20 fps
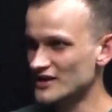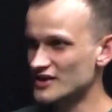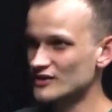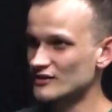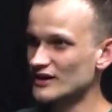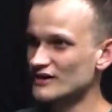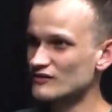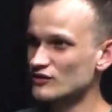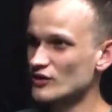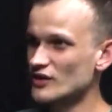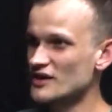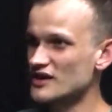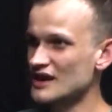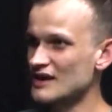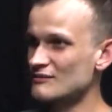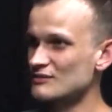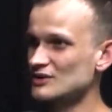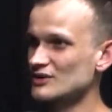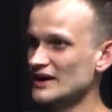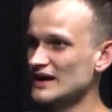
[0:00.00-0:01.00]
So like, for
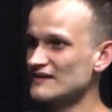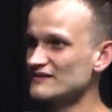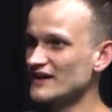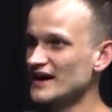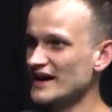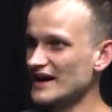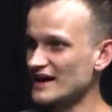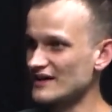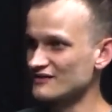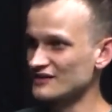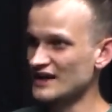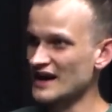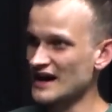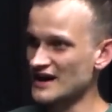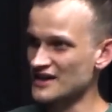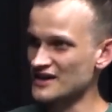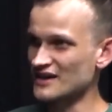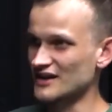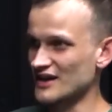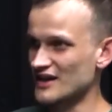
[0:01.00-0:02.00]
example, if I have an
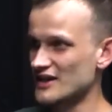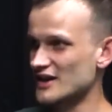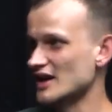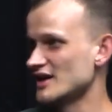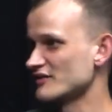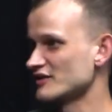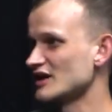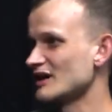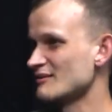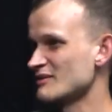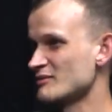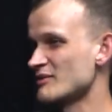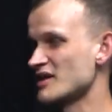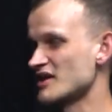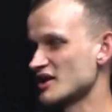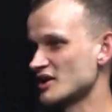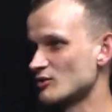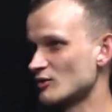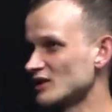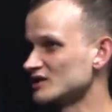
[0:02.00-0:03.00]
asset inside of an
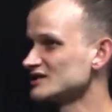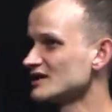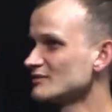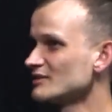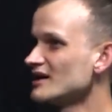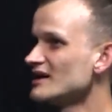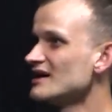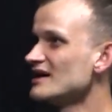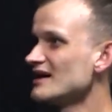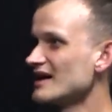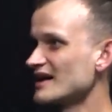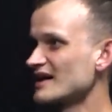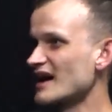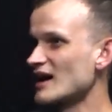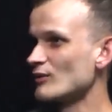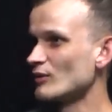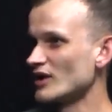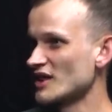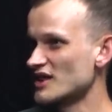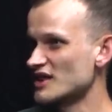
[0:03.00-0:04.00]
optimistic rollup and I
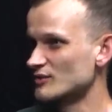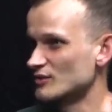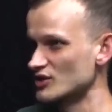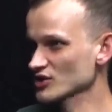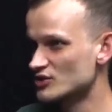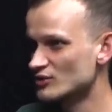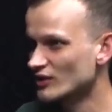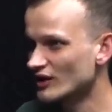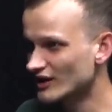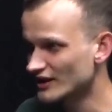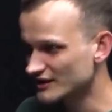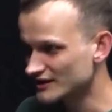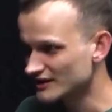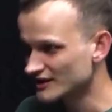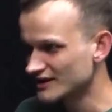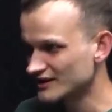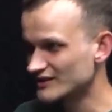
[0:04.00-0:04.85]
want to withdraw it,